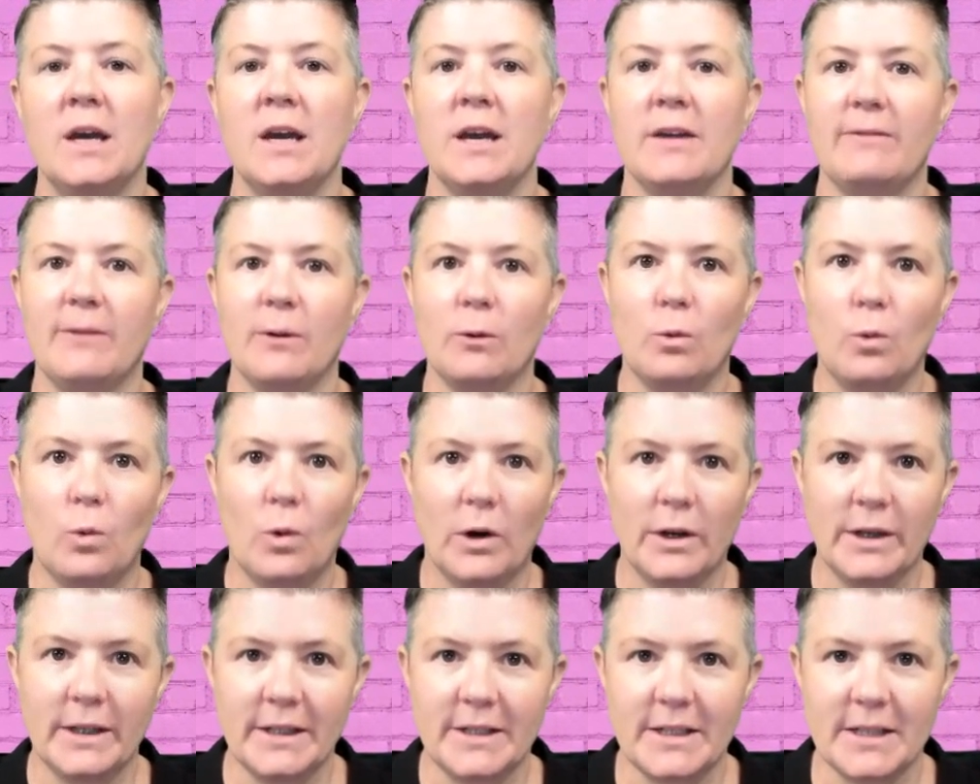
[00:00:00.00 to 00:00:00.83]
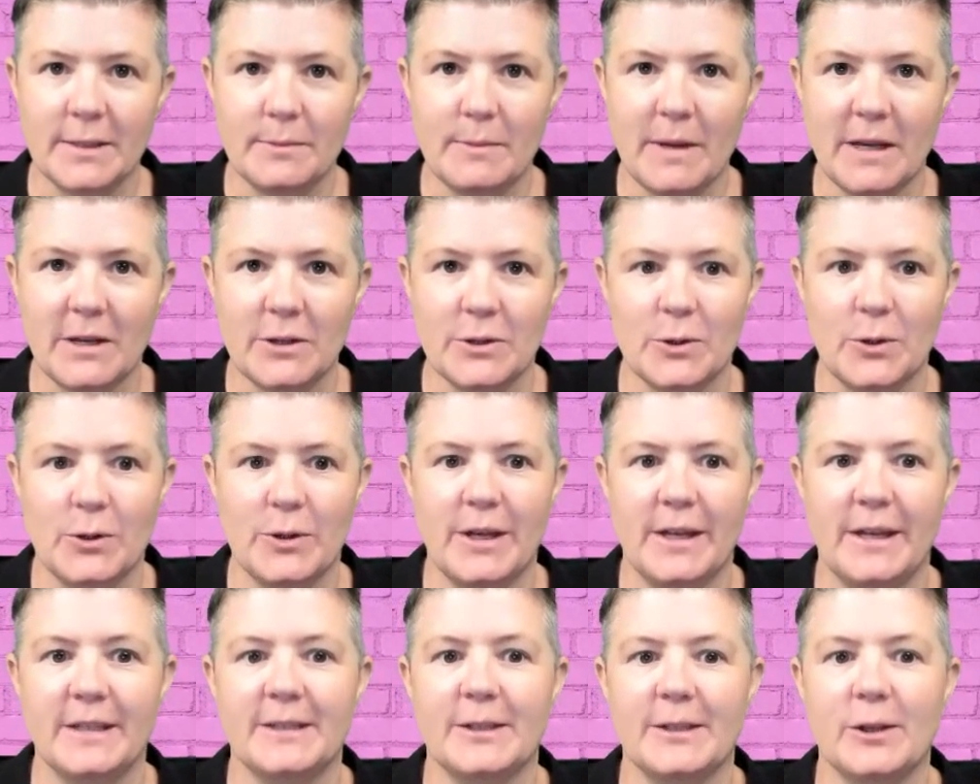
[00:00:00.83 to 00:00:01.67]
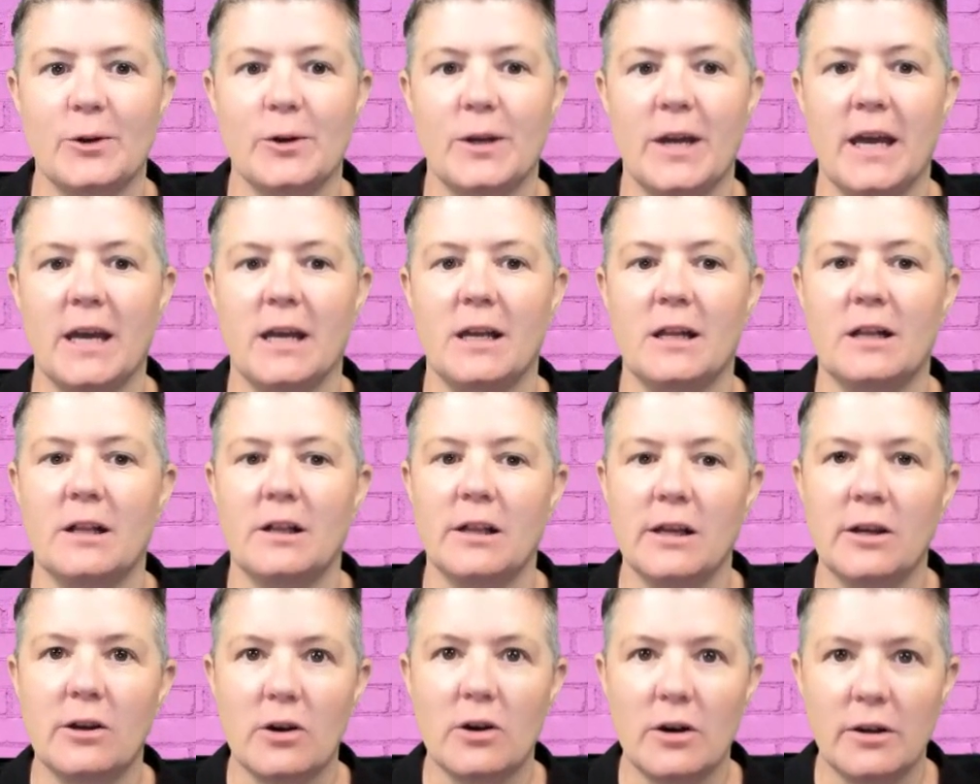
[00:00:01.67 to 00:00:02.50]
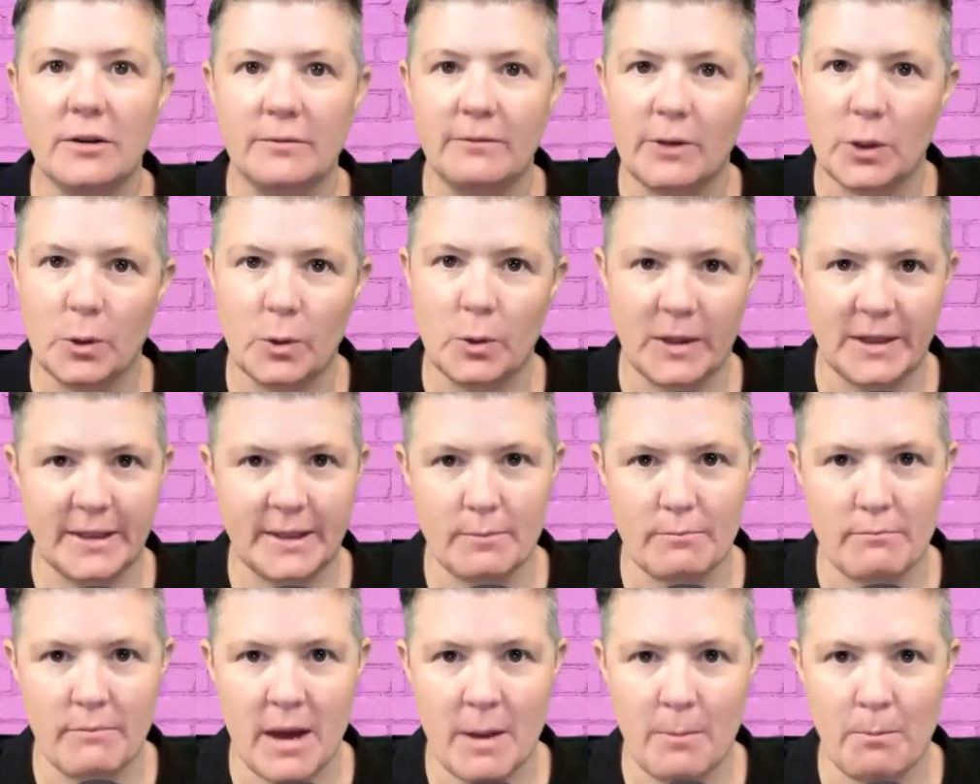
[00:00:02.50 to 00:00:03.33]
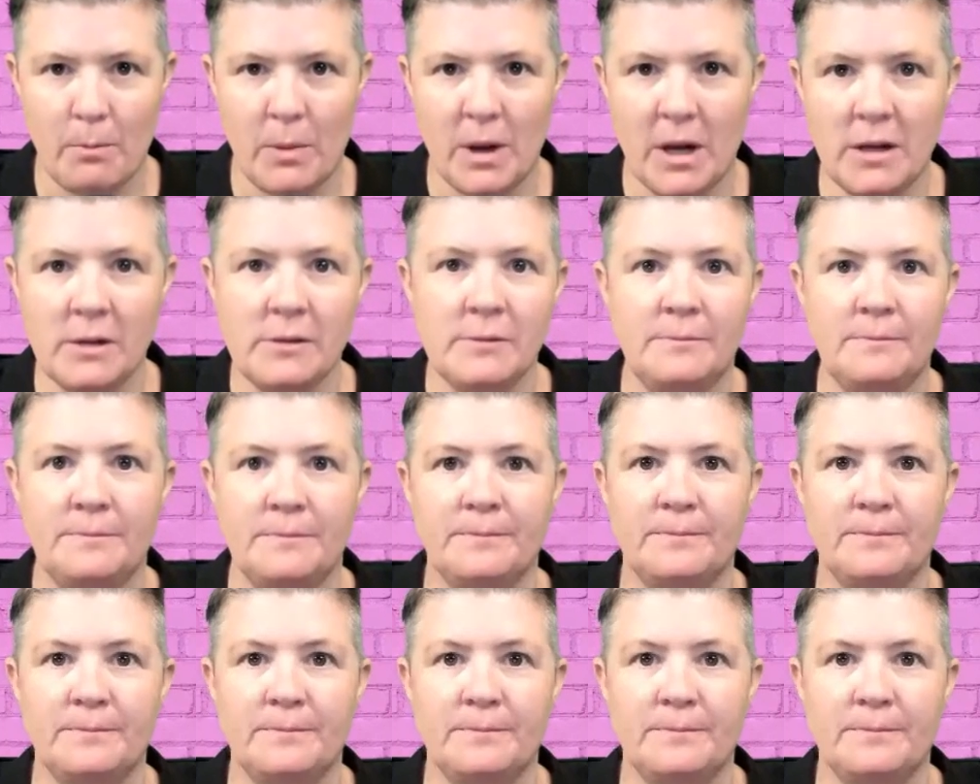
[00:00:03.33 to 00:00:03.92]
If you want to just make sure that it's okay, click on view as a member.